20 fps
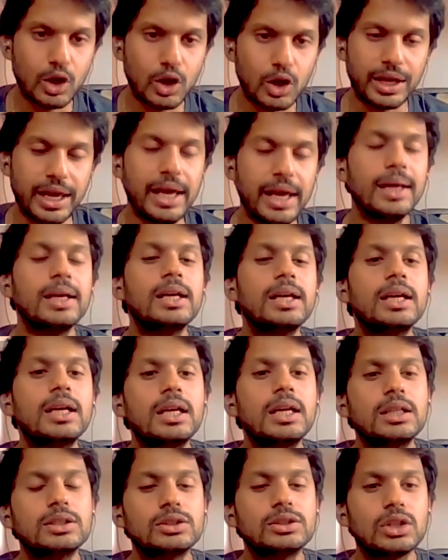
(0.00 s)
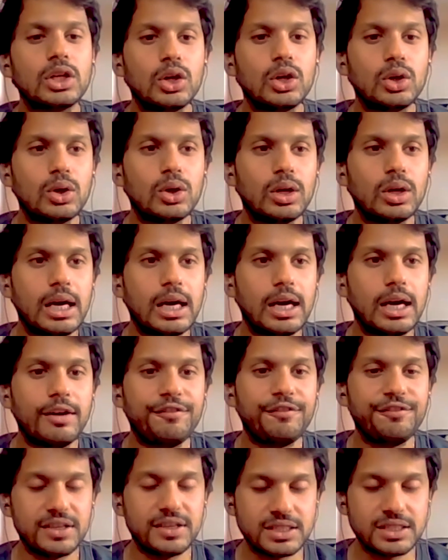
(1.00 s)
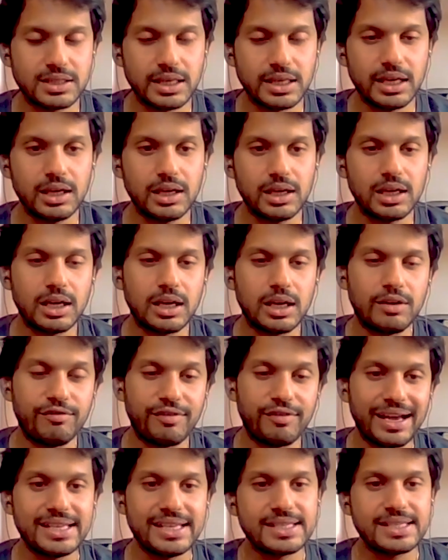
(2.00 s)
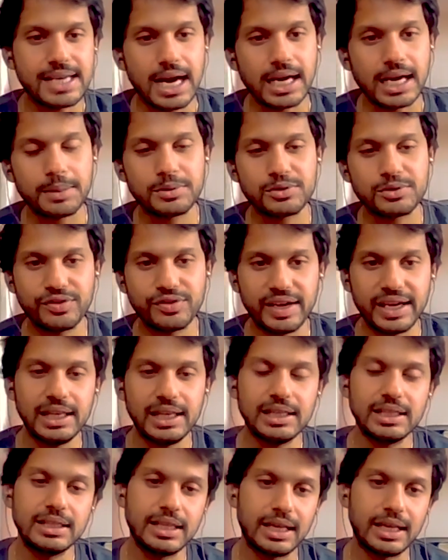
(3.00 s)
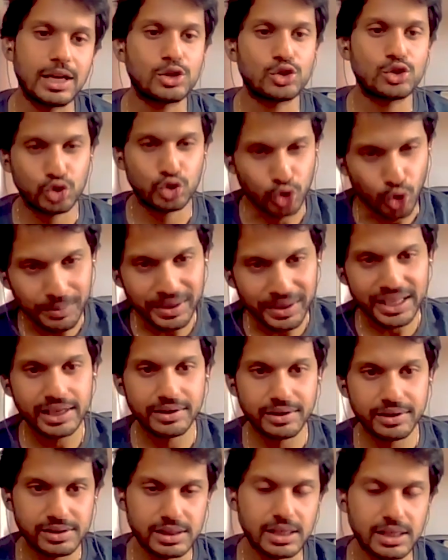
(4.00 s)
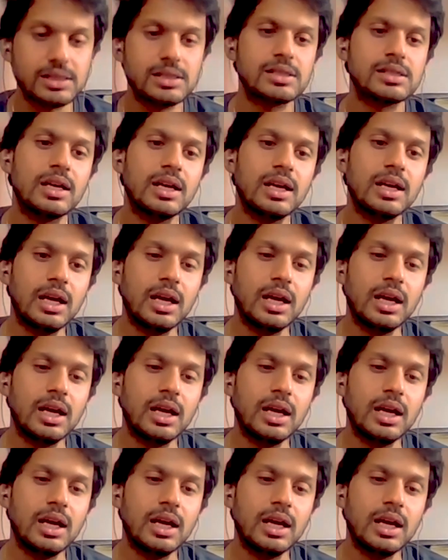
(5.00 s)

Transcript: Okay. So first thing, why startups fail? There are so many reasons.